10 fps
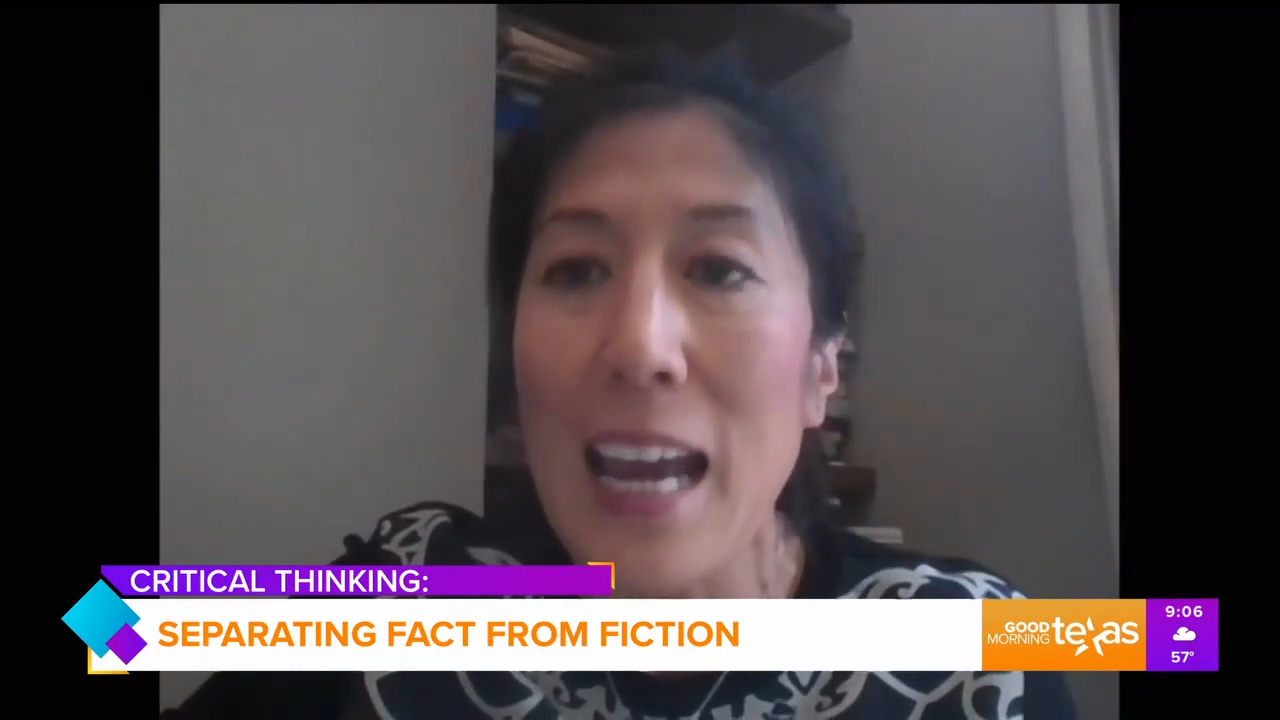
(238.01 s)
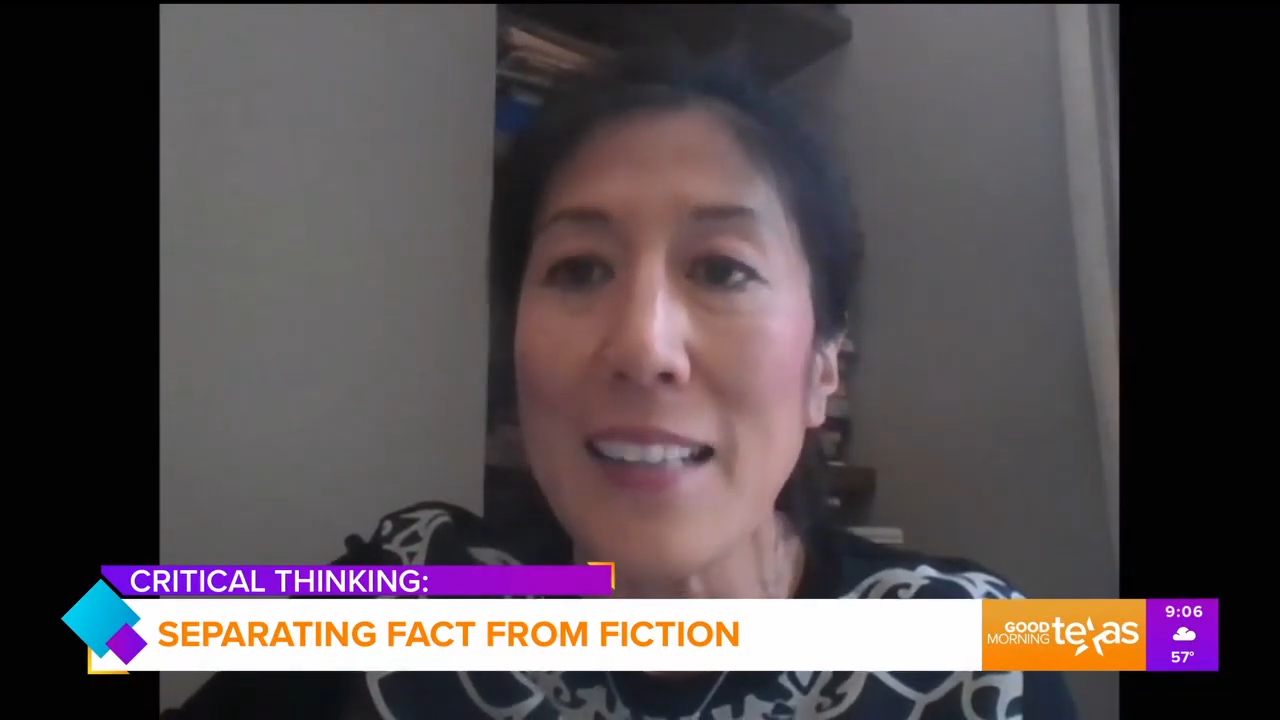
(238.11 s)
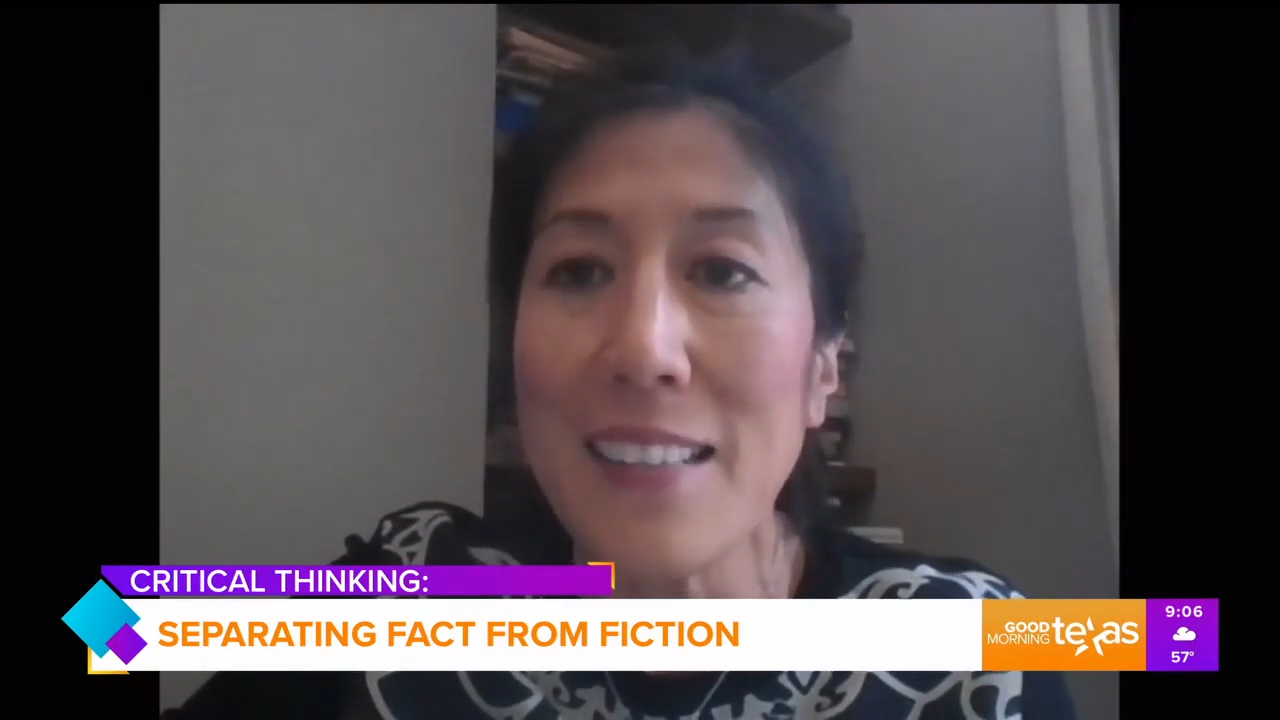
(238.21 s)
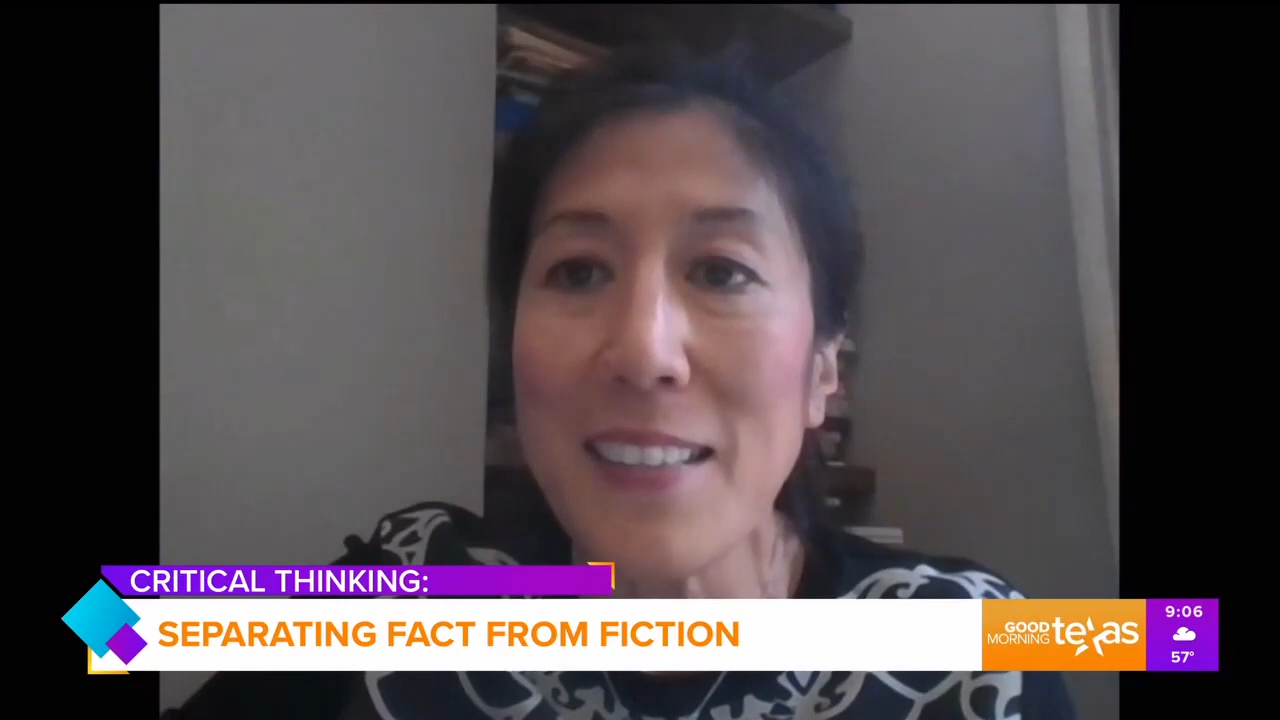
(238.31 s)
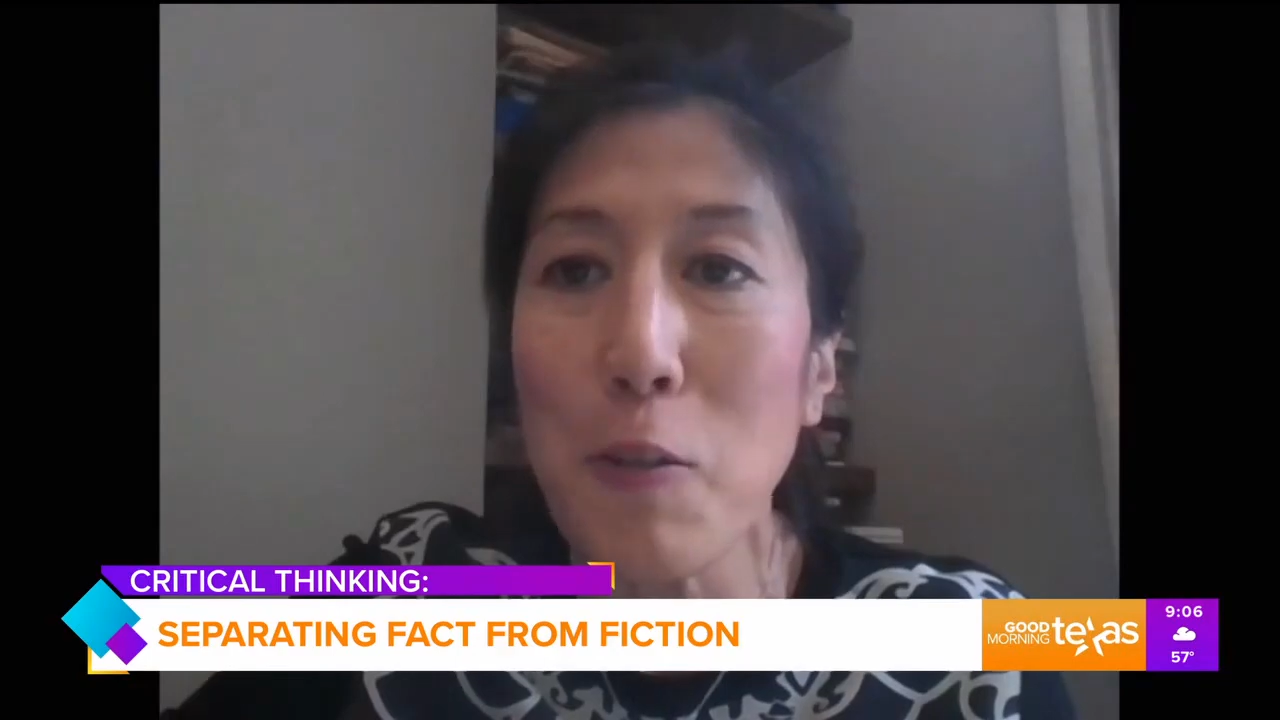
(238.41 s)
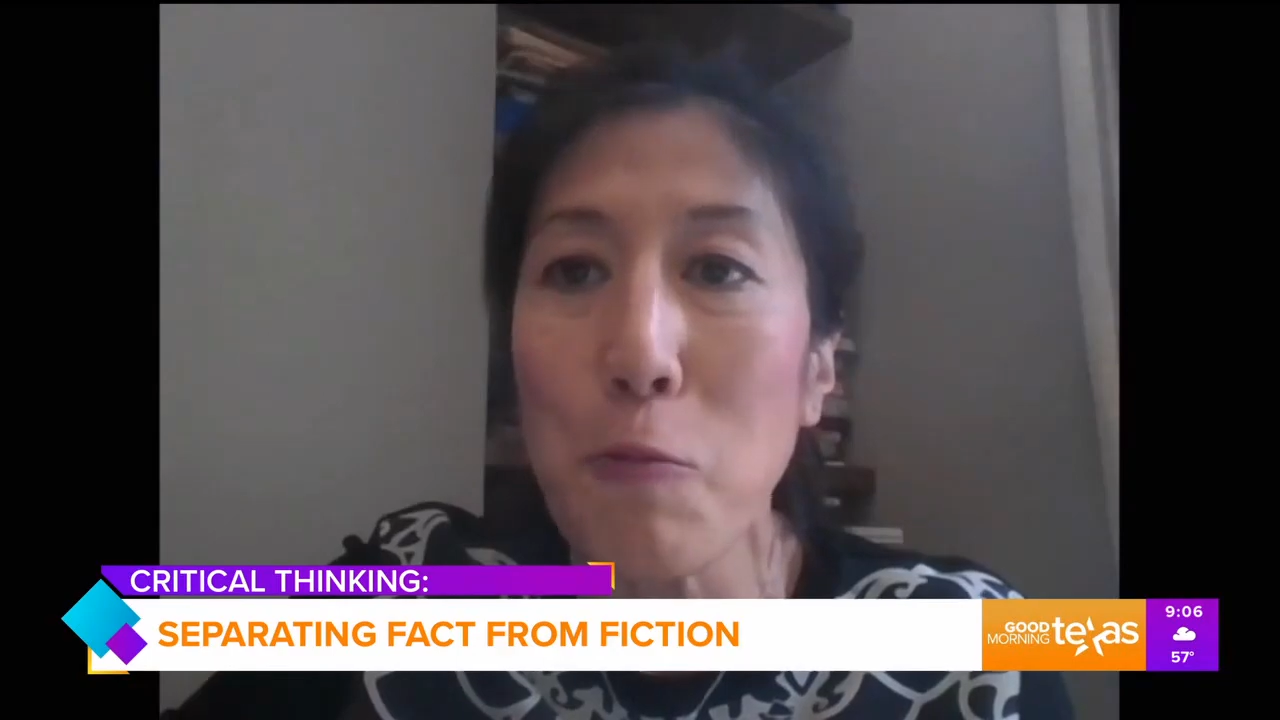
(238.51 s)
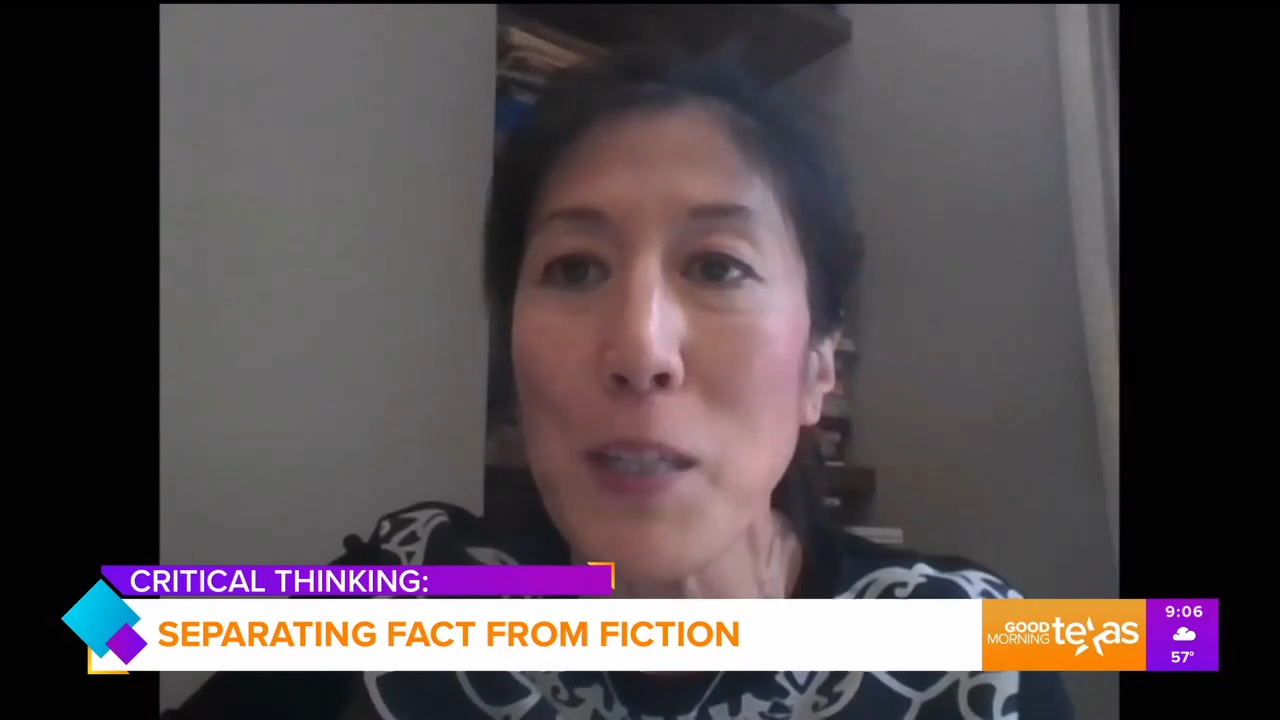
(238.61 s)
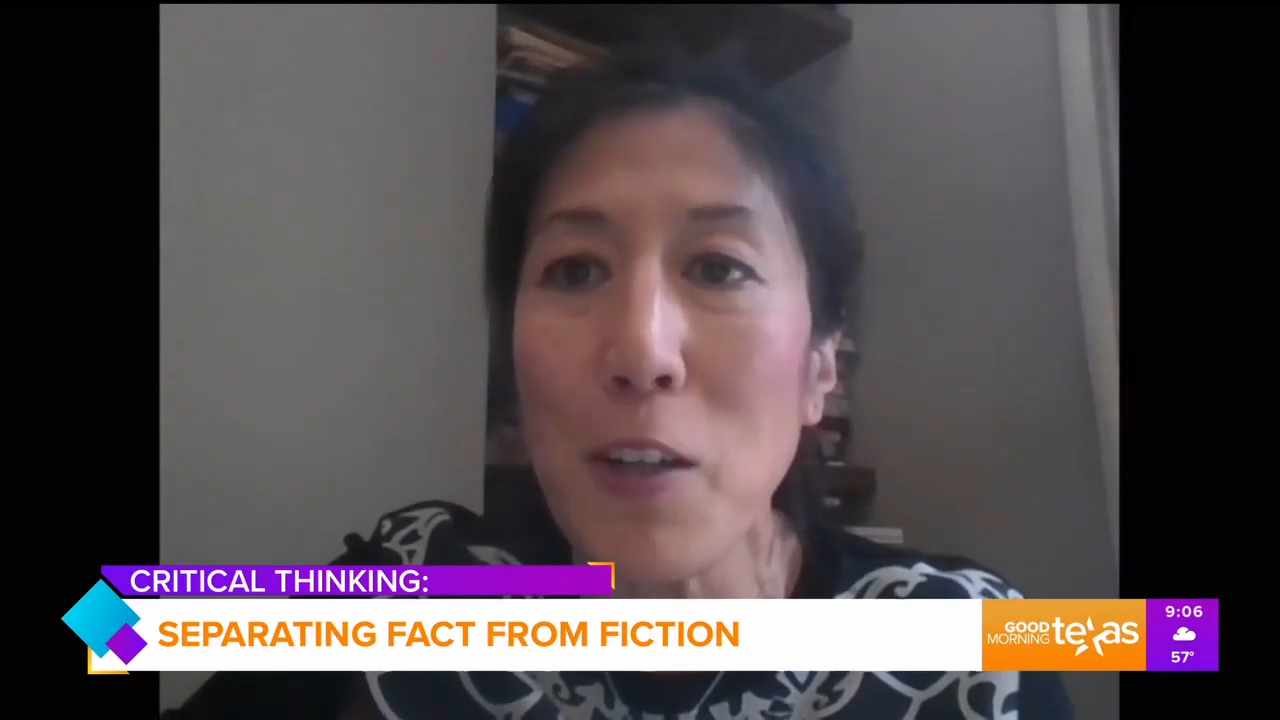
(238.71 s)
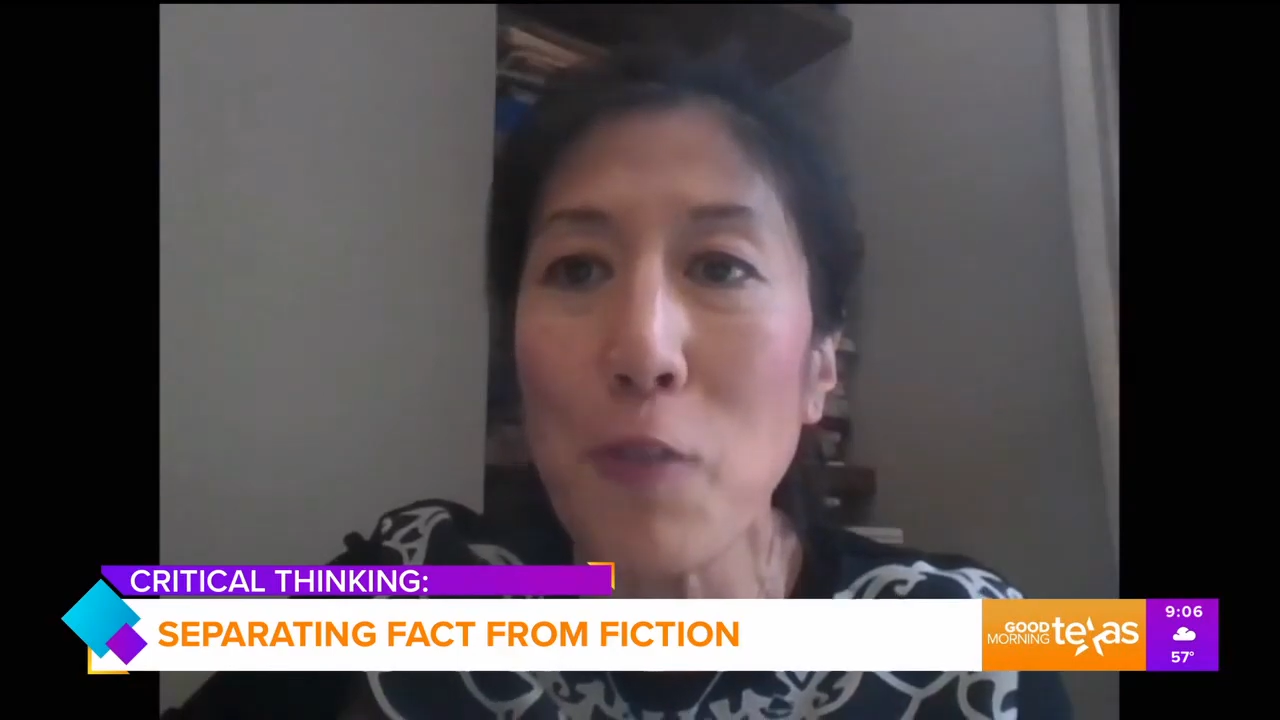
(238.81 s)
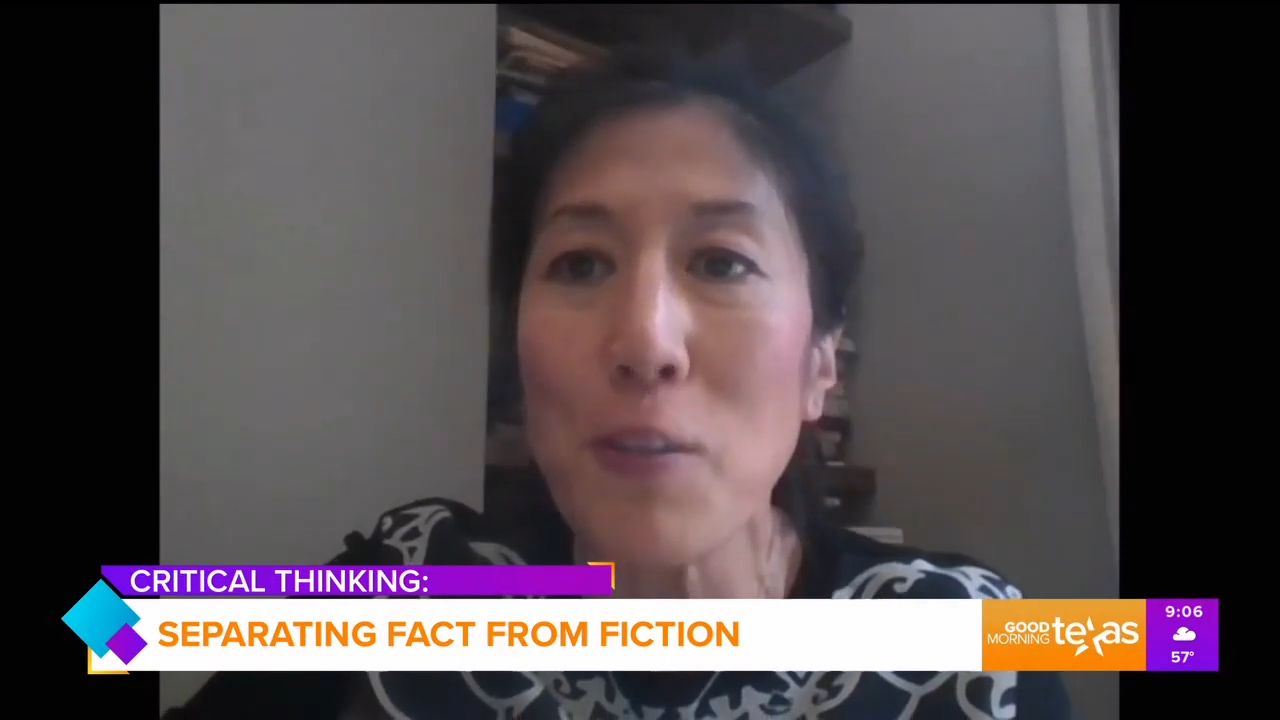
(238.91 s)
And so we
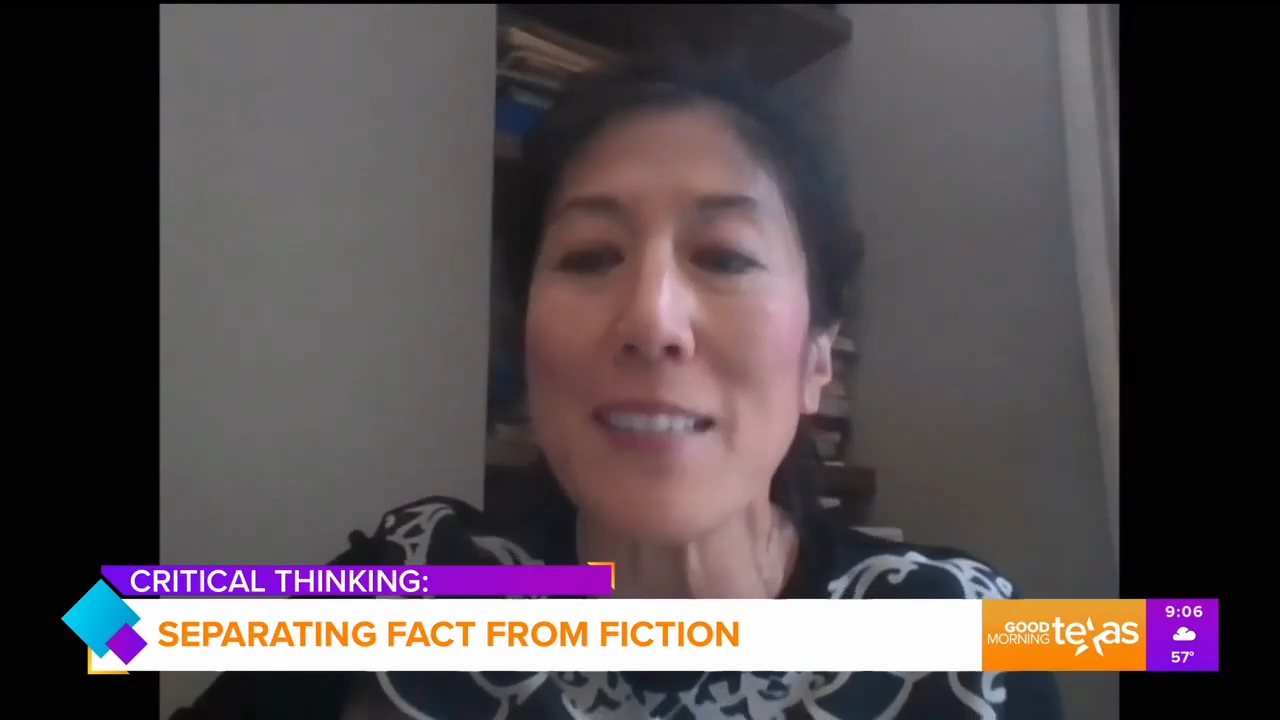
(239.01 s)
don't